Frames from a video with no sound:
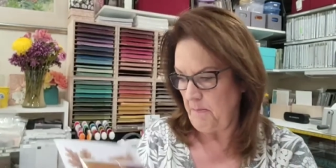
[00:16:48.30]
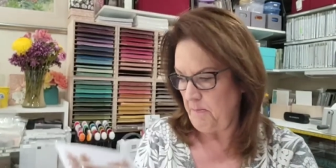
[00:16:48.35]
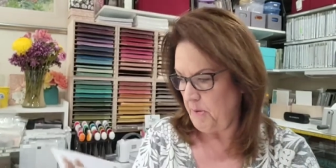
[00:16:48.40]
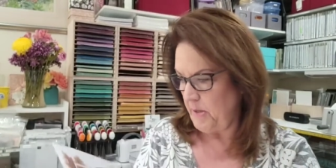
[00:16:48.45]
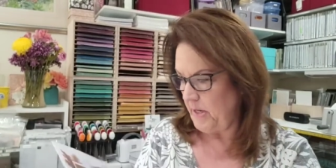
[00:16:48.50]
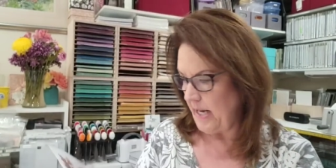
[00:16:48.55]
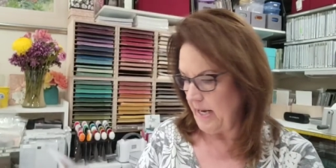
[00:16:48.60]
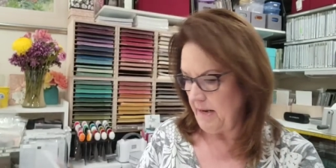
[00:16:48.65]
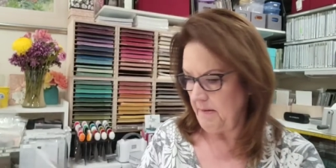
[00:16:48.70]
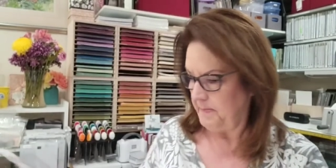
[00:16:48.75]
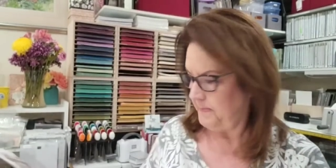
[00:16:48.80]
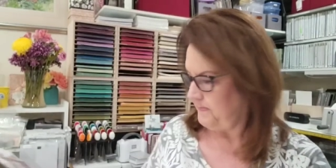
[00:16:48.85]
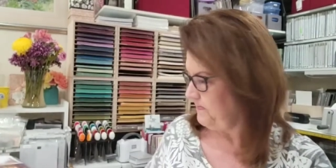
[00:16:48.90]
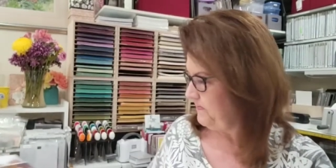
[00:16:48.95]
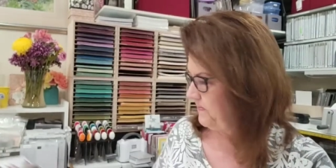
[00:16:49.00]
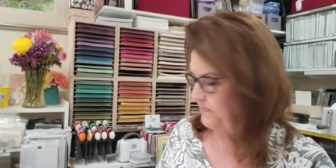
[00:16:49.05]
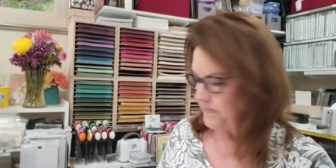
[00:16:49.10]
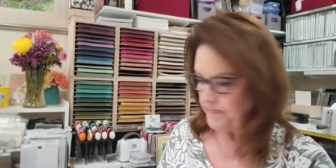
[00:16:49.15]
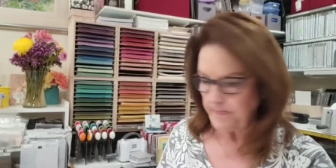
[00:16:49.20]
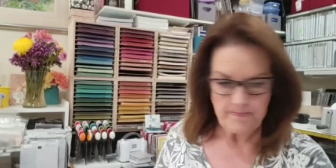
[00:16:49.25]
pretty.
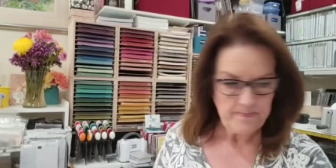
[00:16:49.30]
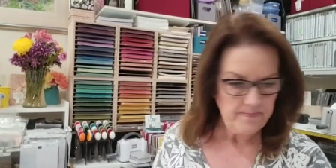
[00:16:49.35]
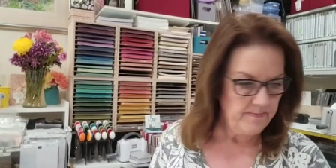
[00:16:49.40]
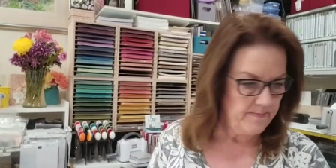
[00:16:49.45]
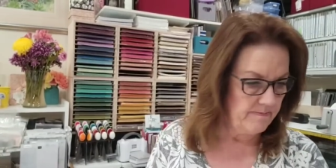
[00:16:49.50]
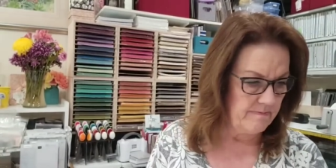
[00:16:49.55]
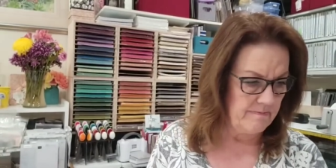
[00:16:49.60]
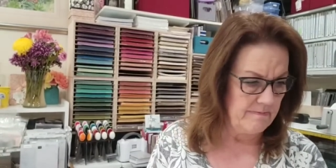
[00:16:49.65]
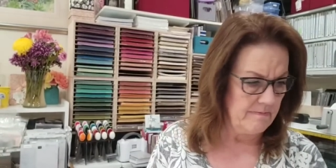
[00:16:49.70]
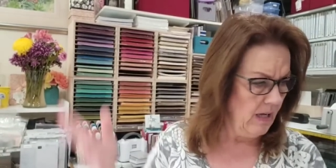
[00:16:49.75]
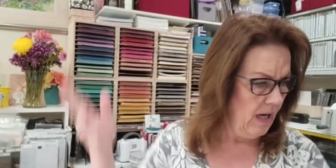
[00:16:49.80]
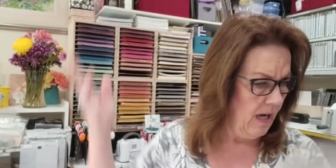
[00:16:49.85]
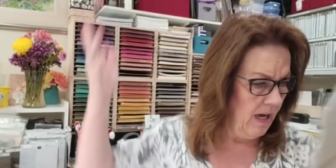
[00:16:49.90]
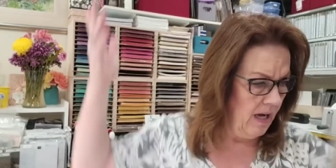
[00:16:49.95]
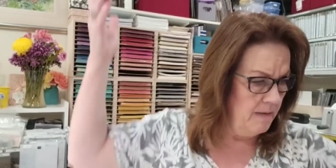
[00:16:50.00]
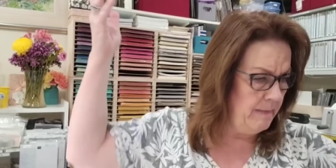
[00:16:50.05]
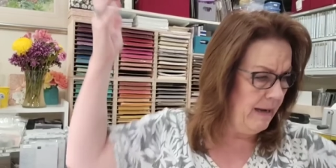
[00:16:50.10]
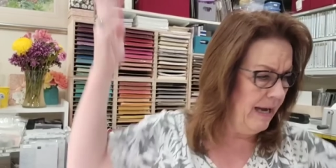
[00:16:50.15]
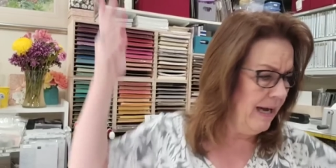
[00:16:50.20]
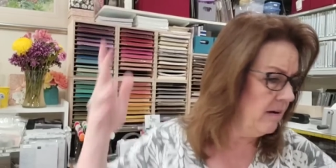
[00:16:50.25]

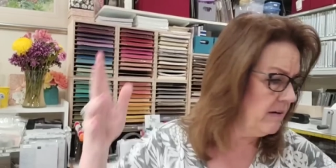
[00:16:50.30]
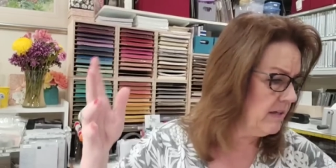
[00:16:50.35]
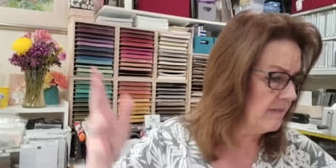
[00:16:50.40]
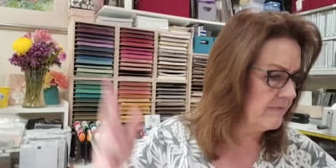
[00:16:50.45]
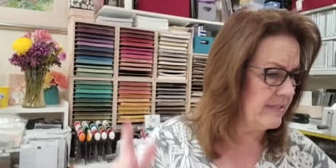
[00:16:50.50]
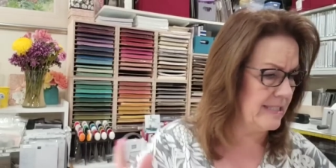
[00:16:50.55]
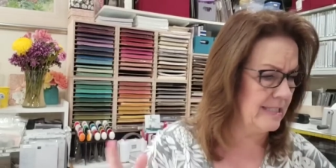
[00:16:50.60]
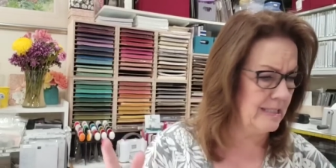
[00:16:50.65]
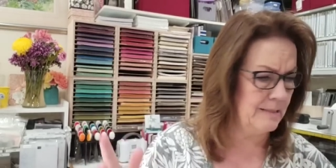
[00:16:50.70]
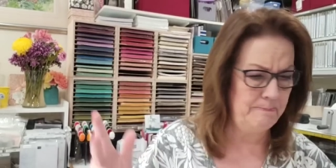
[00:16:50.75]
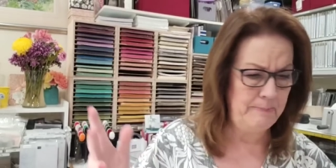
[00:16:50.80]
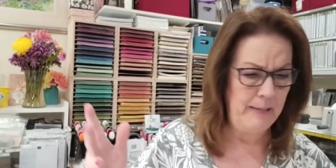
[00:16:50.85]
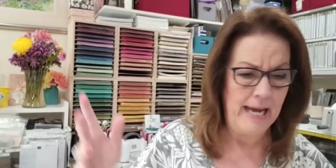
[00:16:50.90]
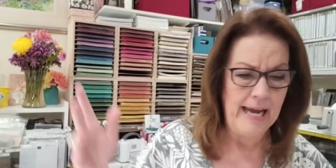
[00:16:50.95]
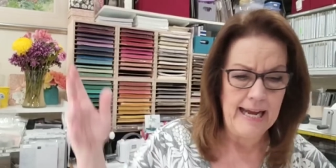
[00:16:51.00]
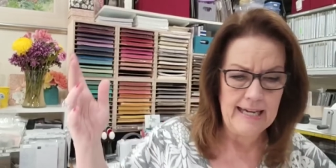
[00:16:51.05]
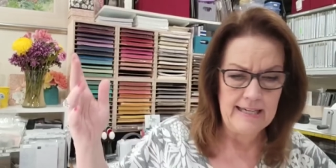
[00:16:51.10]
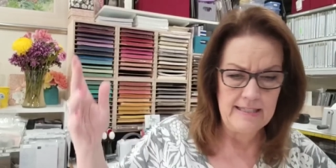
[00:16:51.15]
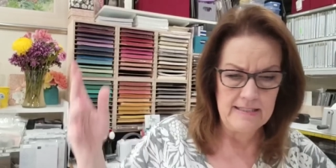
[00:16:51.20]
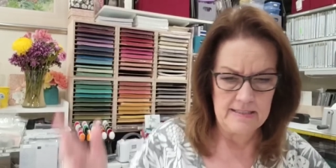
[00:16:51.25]
I'm out of
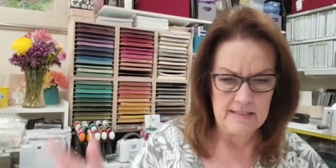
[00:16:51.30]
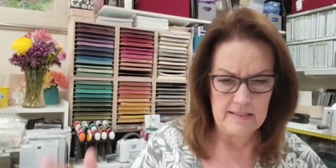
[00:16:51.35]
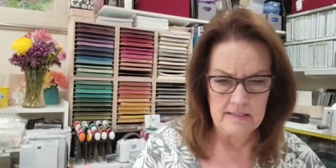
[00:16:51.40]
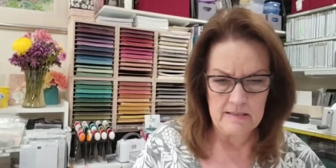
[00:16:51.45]
space.